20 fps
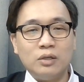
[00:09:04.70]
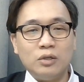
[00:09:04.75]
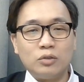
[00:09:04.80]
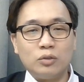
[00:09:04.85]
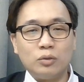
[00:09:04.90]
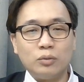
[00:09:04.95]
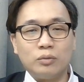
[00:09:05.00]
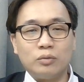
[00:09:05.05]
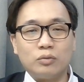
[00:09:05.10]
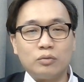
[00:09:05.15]

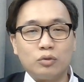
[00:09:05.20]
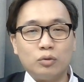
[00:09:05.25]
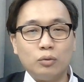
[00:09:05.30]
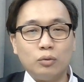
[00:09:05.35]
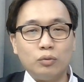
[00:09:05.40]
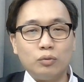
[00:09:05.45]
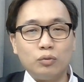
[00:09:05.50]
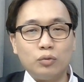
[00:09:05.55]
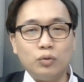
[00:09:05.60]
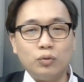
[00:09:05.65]
So
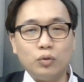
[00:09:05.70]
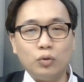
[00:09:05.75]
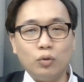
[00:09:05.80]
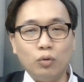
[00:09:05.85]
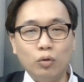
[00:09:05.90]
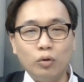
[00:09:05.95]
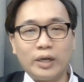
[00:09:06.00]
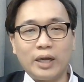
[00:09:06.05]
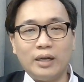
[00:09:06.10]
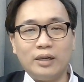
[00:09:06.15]
you
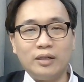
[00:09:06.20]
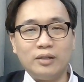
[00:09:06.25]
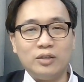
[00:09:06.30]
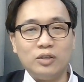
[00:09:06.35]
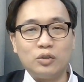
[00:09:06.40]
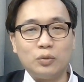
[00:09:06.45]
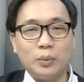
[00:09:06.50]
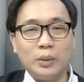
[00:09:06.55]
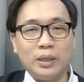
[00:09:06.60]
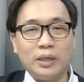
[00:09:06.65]
look at it
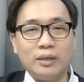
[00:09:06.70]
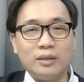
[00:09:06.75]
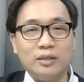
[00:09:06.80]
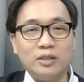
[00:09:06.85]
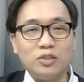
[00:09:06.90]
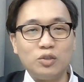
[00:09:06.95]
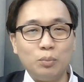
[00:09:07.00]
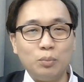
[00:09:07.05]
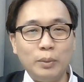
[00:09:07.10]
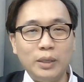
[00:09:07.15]
this way.
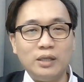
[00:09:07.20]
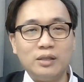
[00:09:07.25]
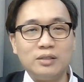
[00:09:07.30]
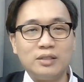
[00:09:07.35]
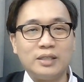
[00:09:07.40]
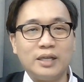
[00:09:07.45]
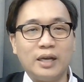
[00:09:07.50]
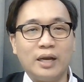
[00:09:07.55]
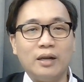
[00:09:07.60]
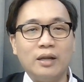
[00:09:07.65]
This
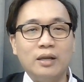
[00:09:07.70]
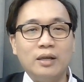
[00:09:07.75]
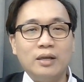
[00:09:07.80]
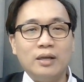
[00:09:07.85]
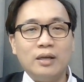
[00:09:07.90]
means that